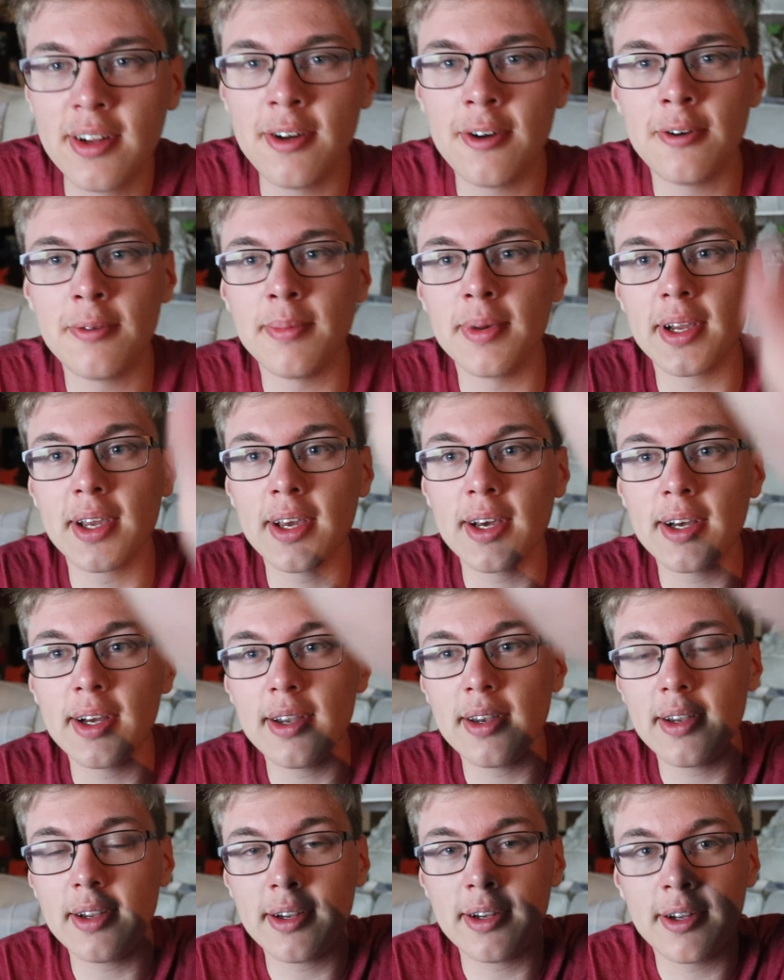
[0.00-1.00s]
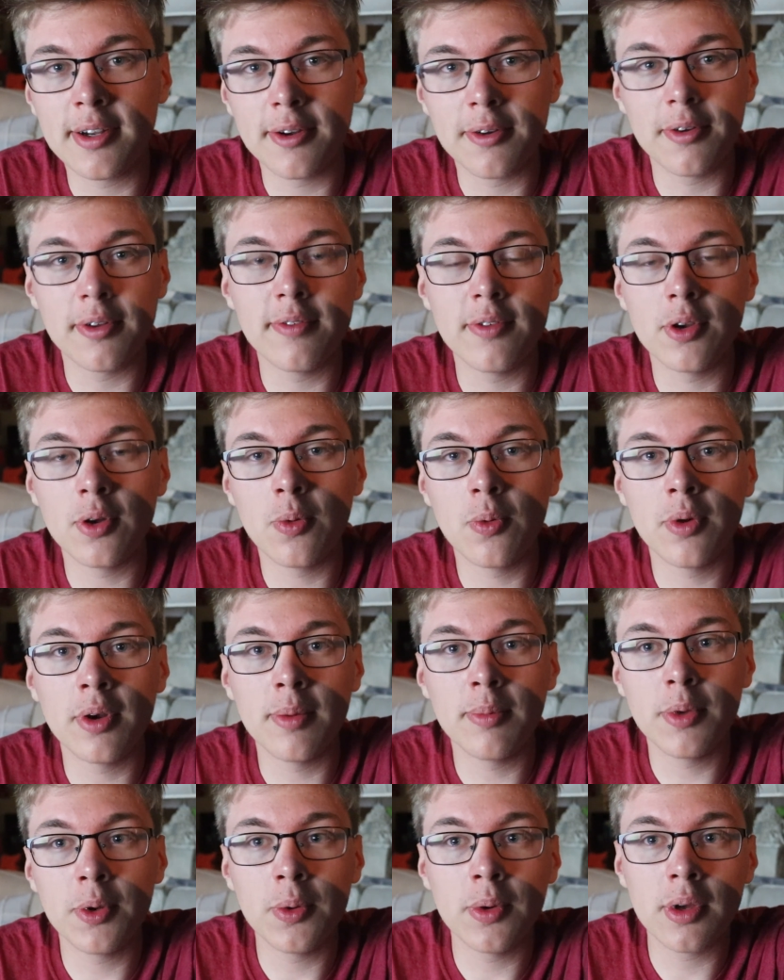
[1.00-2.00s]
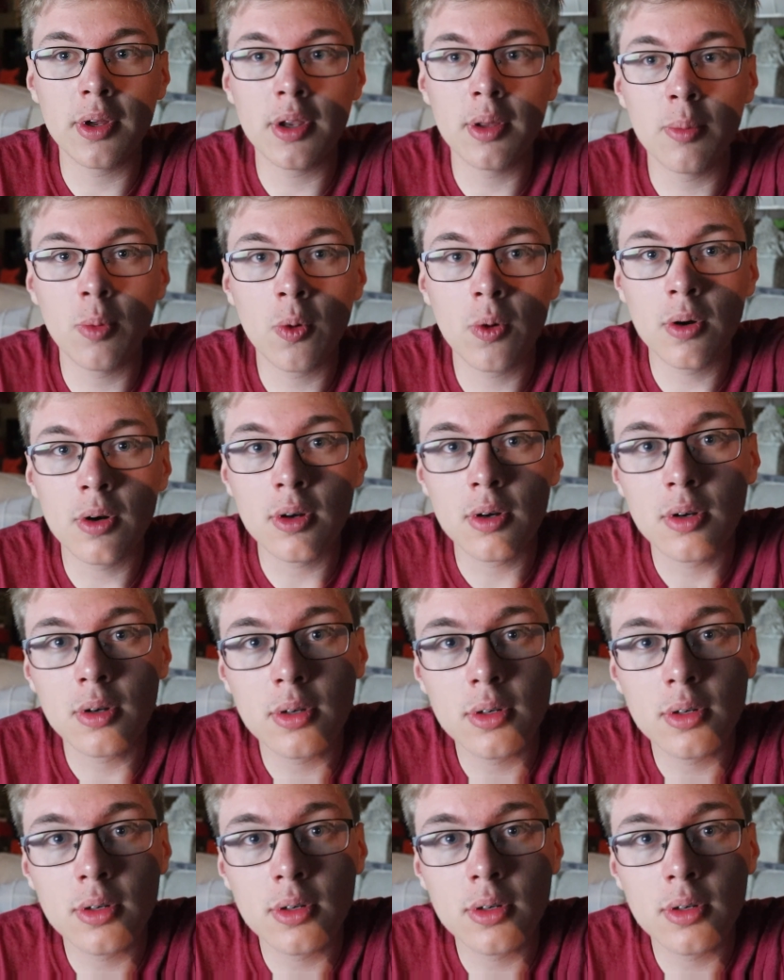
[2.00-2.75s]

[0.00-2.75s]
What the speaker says: Oh my god, I don't even know what I'm doing anymore.